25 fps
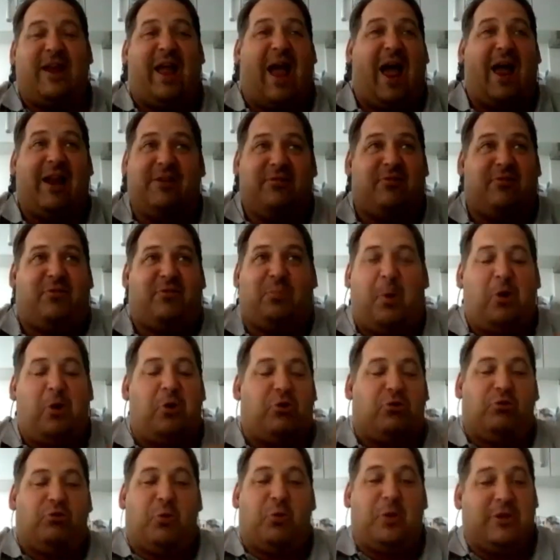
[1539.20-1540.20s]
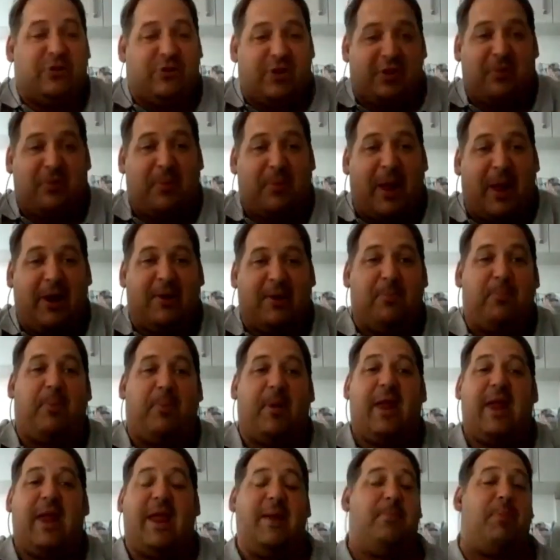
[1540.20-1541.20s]
hadn't spoken to each other about it,
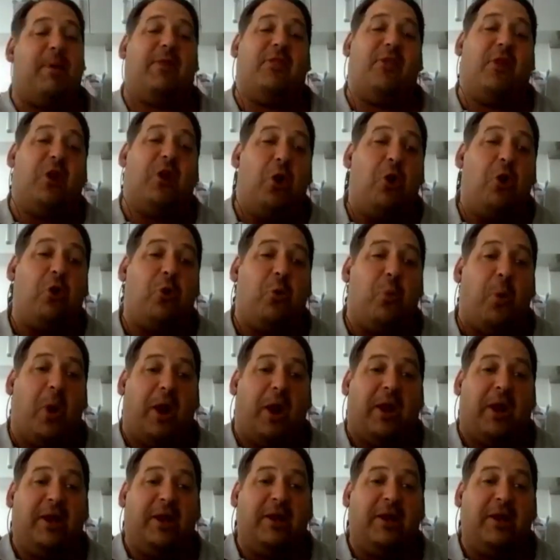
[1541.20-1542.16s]
but he picked the longer one.